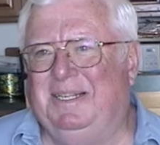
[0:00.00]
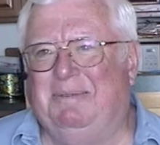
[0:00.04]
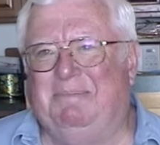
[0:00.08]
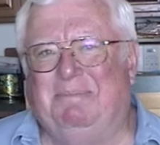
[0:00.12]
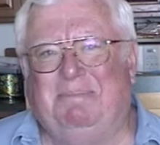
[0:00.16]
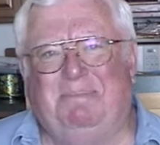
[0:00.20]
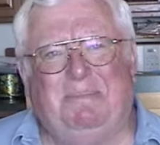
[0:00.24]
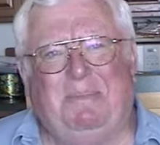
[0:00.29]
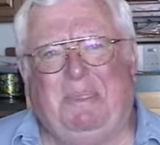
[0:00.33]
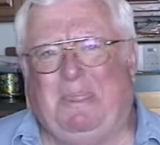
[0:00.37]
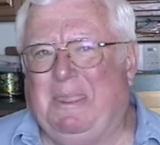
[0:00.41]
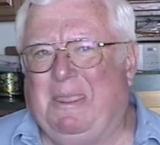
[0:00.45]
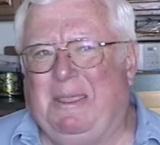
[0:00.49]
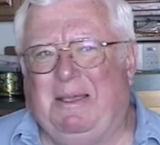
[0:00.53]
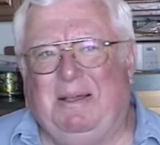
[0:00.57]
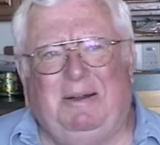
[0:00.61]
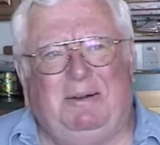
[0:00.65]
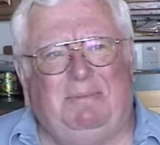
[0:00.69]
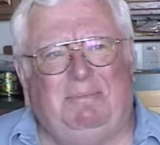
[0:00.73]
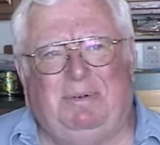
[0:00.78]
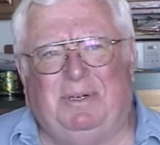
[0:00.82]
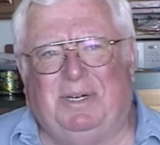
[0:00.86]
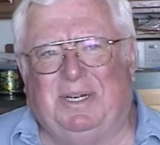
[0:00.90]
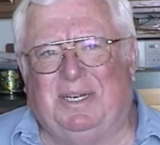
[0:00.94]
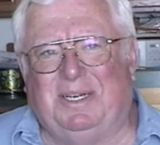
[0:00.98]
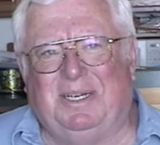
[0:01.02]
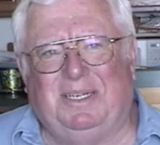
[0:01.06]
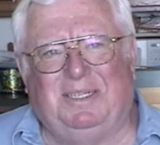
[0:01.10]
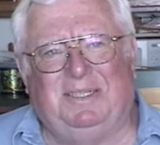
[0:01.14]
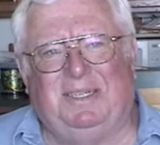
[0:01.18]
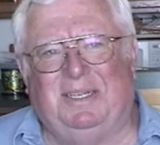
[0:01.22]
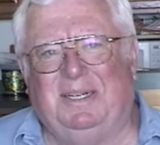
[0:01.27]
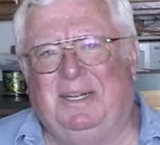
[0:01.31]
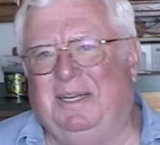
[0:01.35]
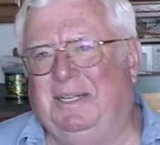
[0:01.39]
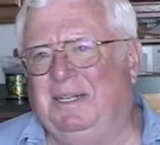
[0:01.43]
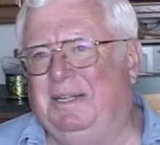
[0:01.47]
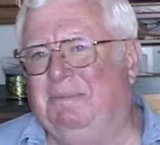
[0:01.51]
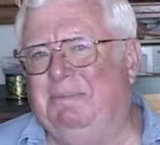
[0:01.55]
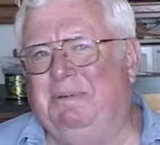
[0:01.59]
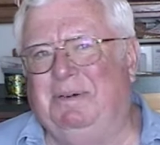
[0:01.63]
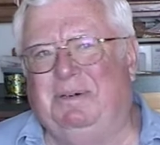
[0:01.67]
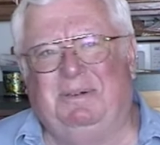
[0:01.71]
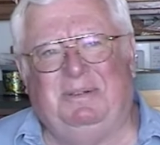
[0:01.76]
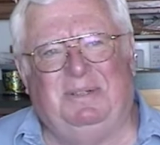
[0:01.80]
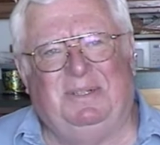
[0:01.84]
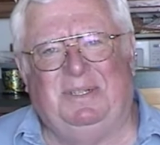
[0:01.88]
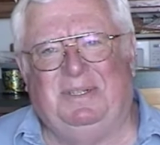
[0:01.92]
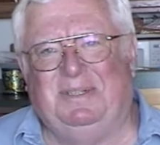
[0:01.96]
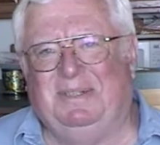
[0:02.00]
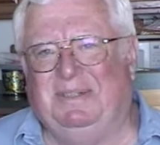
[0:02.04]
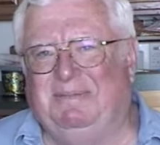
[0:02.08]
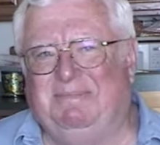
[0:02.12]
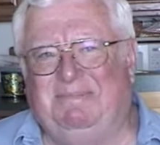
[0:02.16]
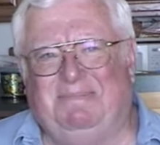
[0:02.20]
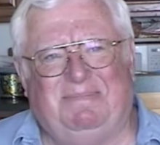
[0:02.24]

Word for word: then the poor kids get on the boat.